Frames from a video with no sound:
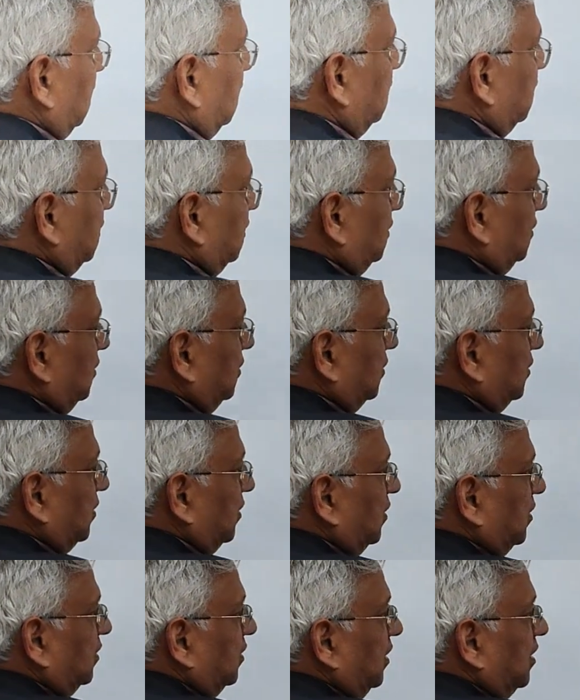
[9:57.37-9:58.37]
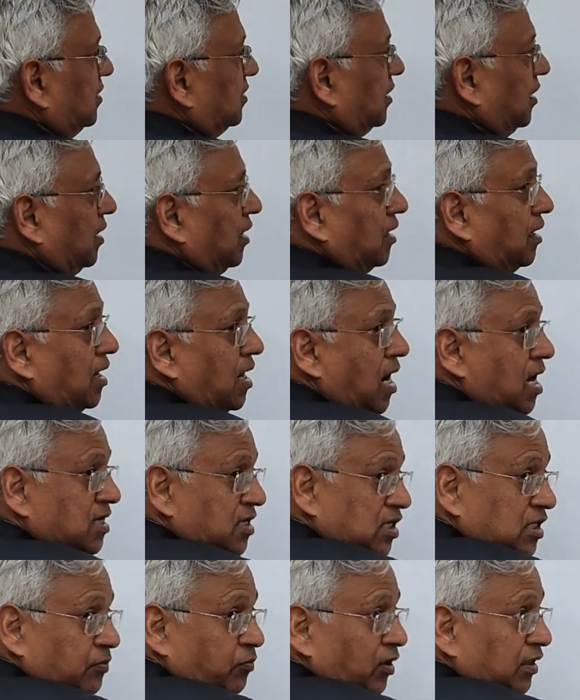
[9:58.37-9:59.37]
content, there is a
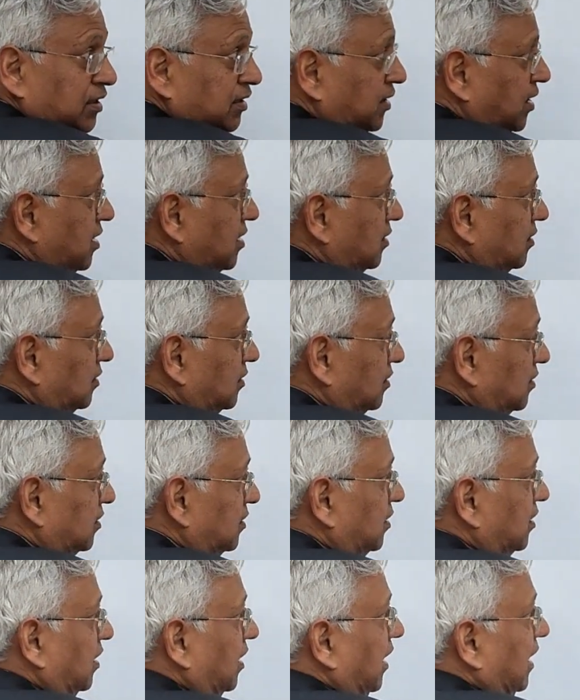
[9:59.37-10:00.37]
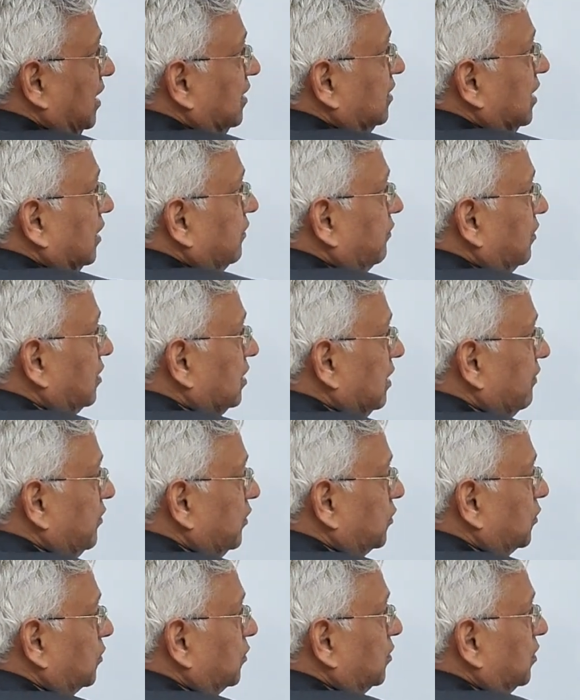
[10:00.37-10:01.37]
highest point here, and that will give
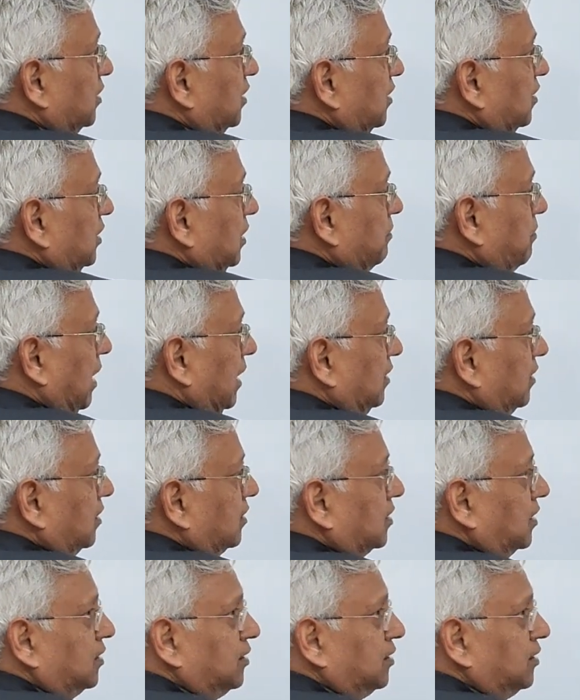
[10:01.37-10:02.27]
you the binder